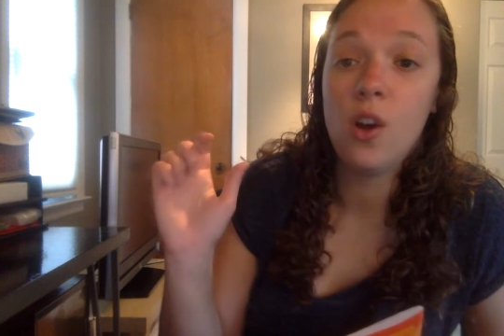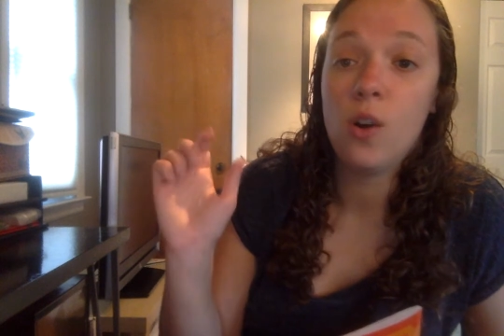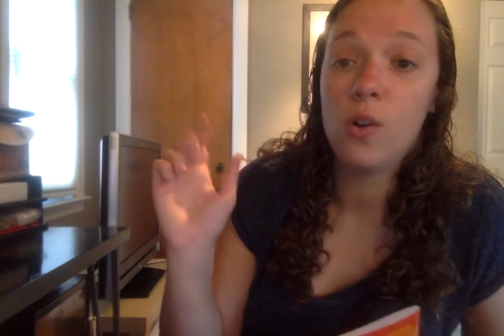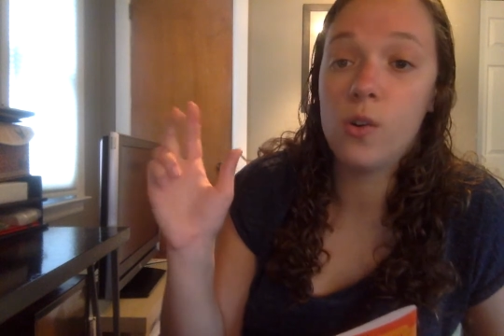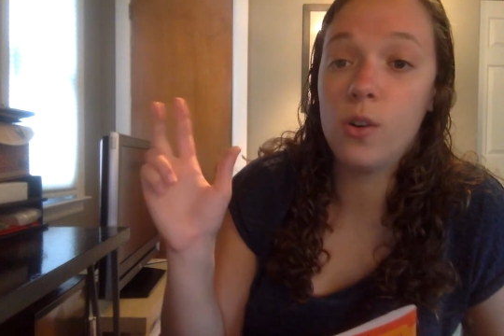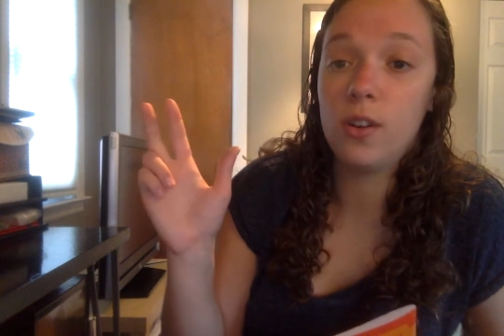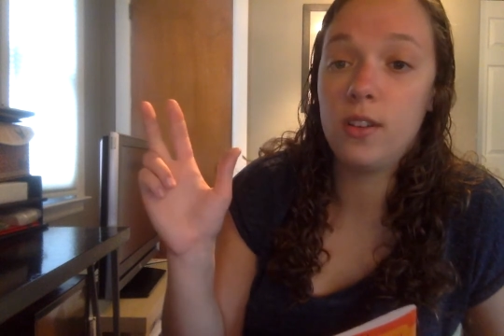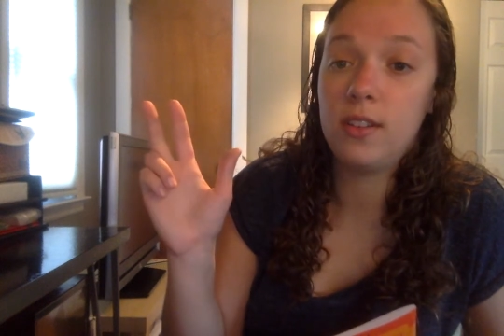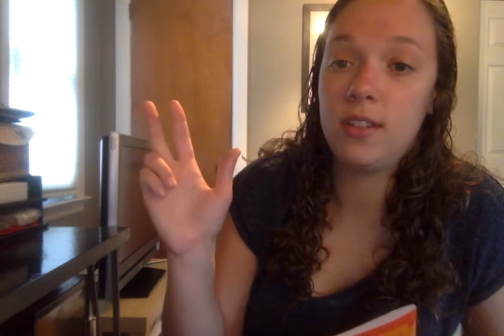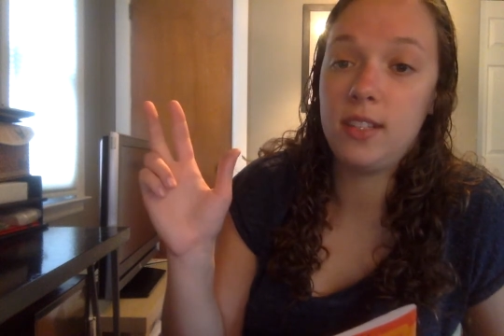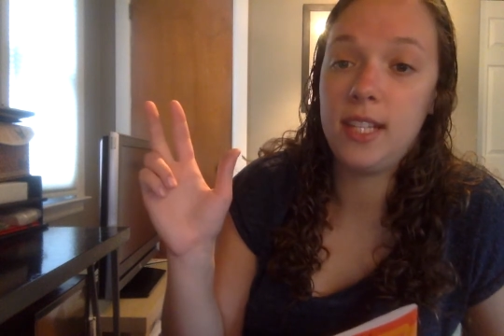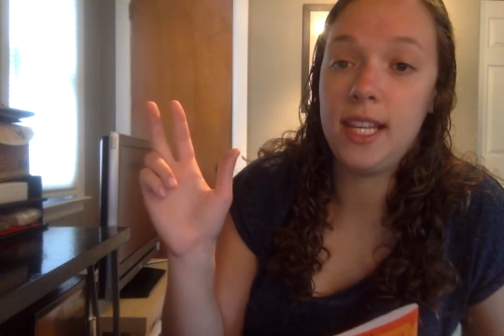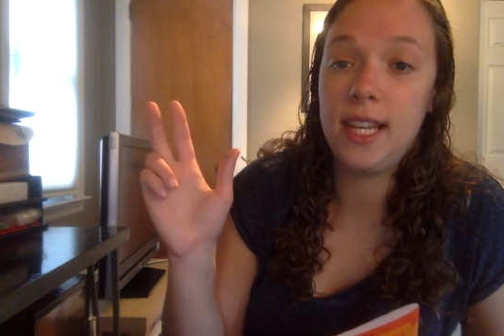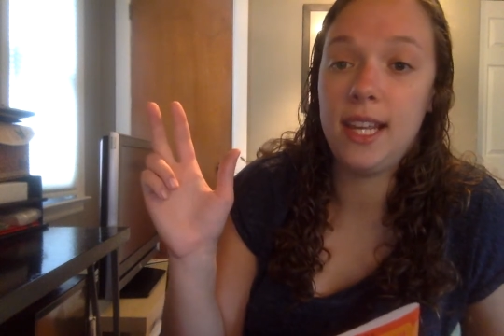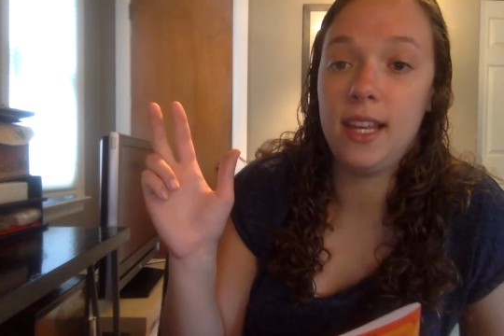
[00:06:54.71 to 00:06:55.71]
Or
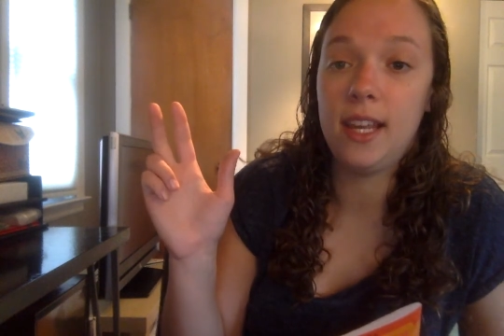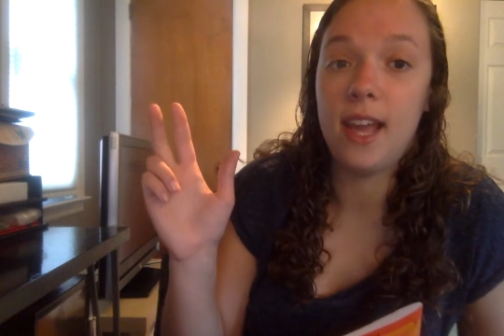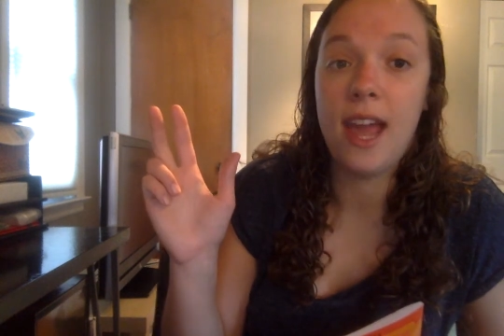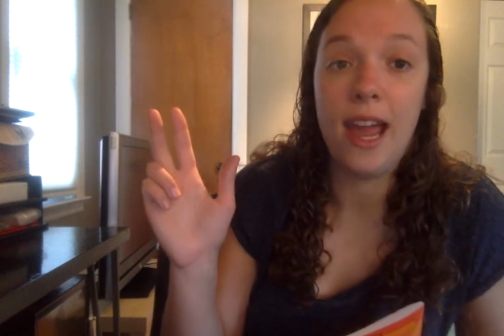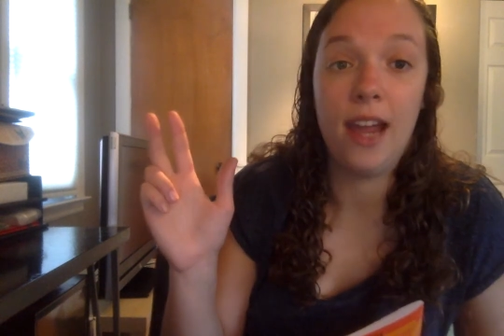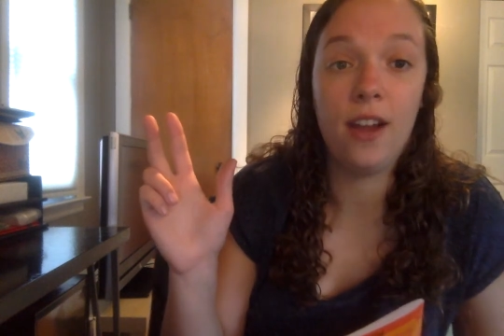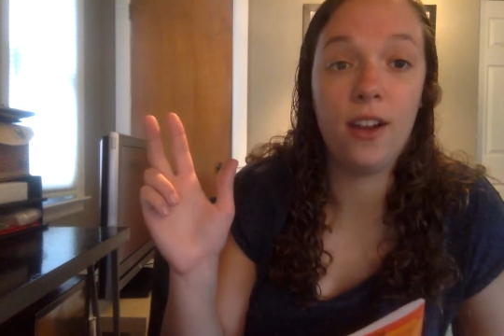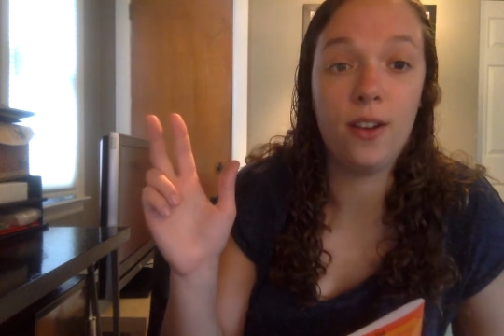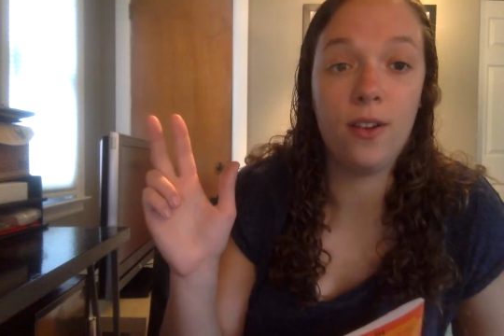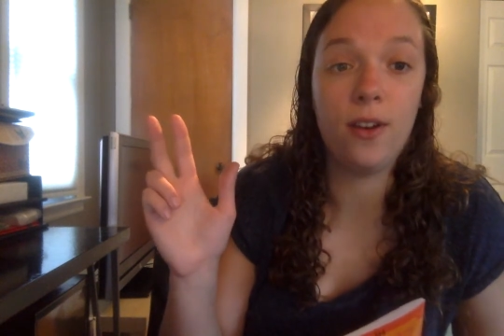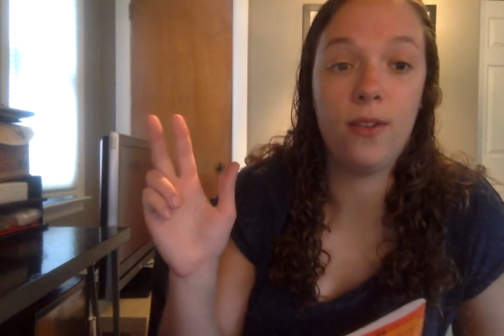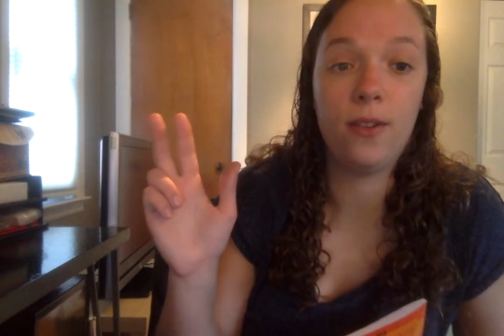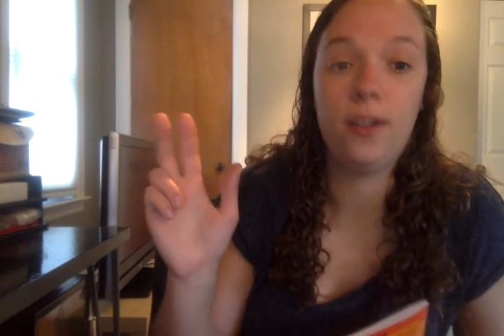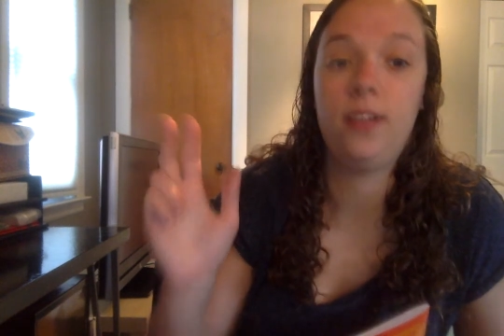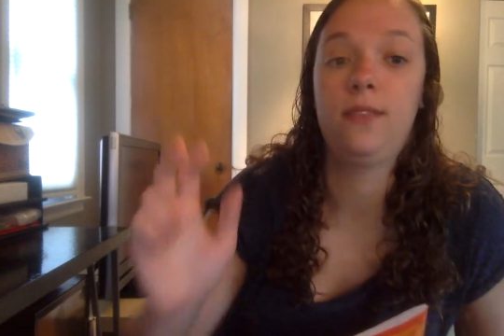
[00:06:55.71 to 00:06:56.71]
C. Hair
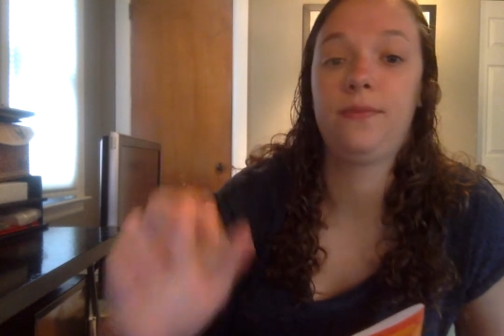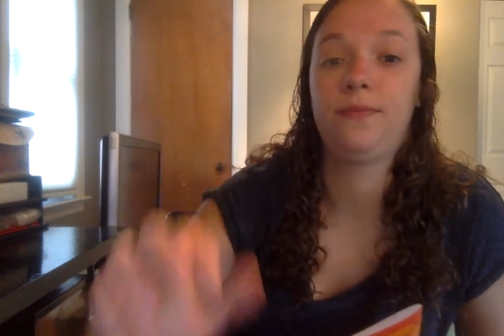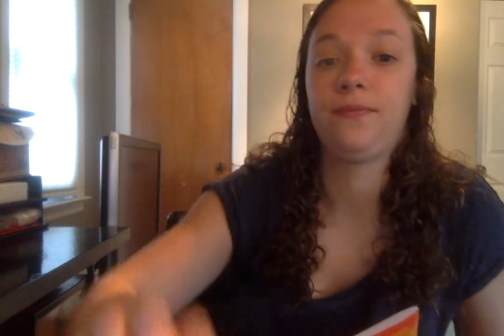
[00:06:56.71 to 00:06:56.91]
grower.